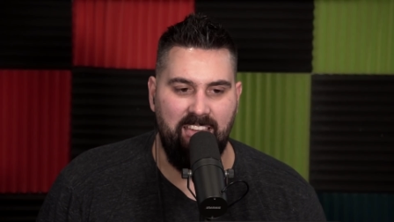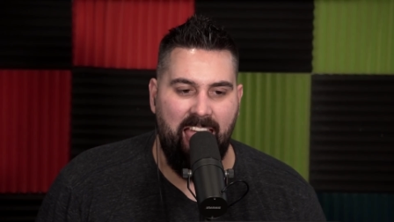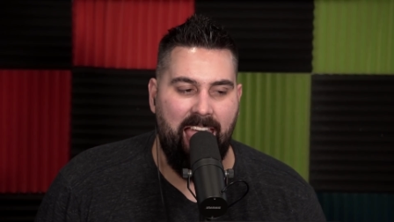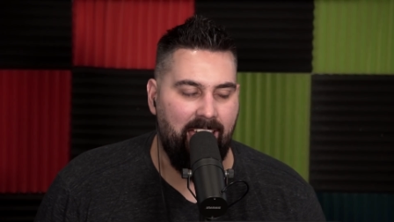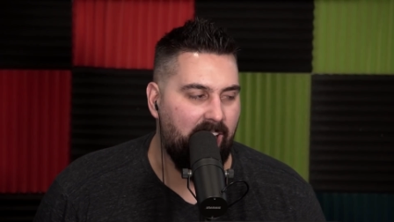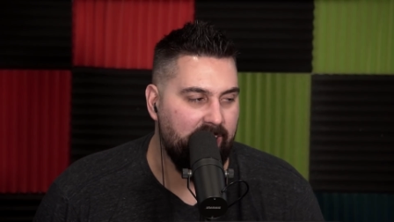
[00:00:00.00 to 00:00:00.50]

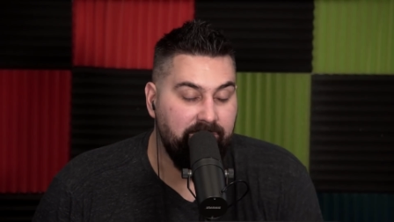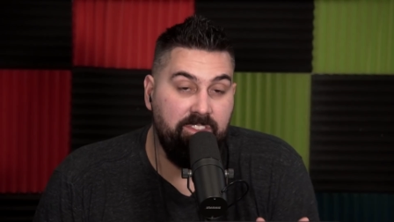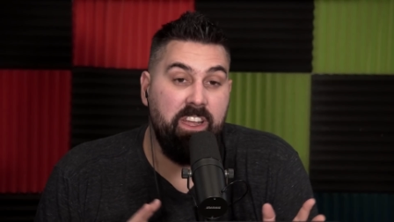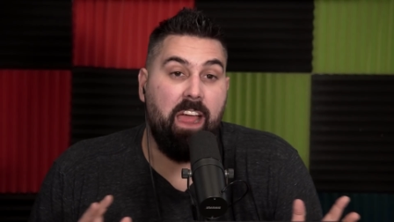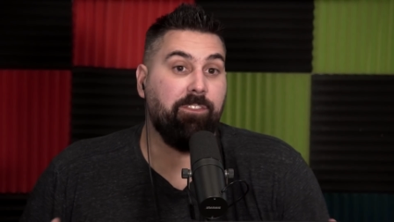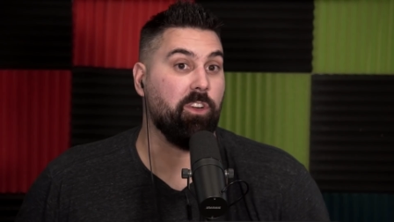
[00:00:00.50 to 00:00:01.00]
that.
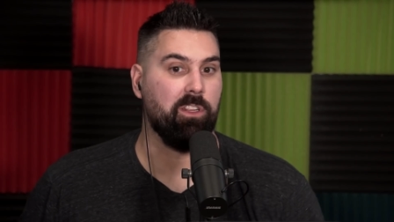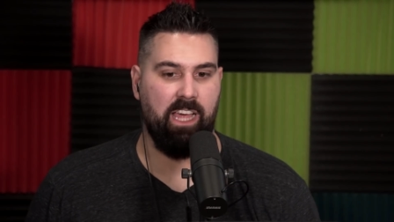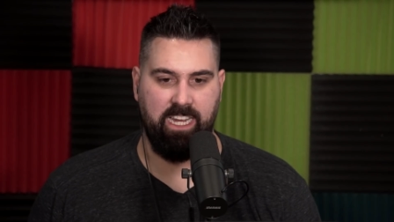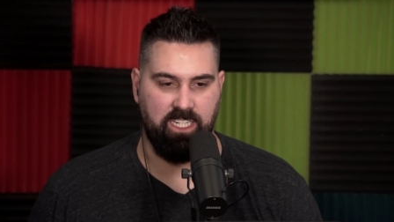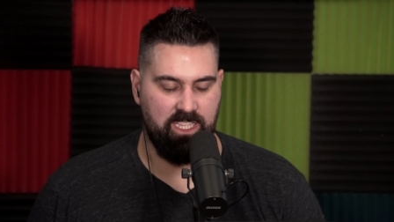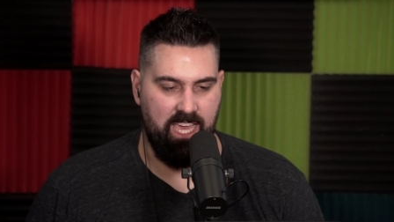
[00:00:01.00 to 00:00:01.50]
I've never
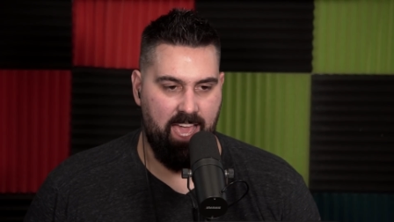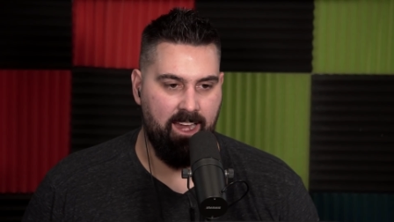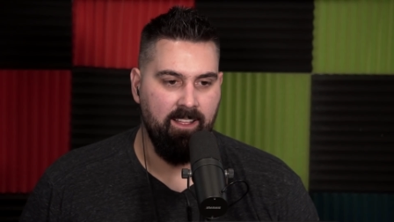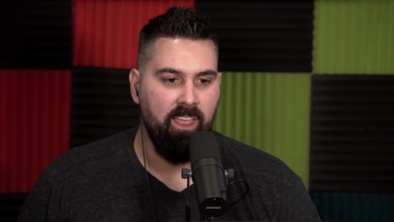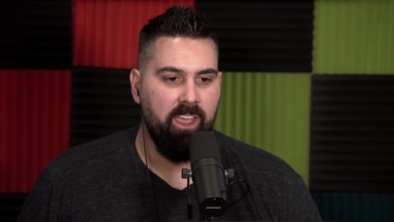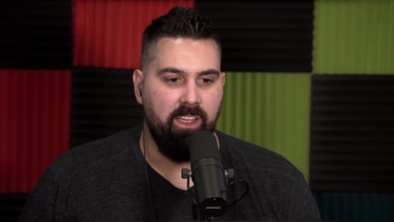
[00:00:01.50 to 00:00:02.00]
liked that.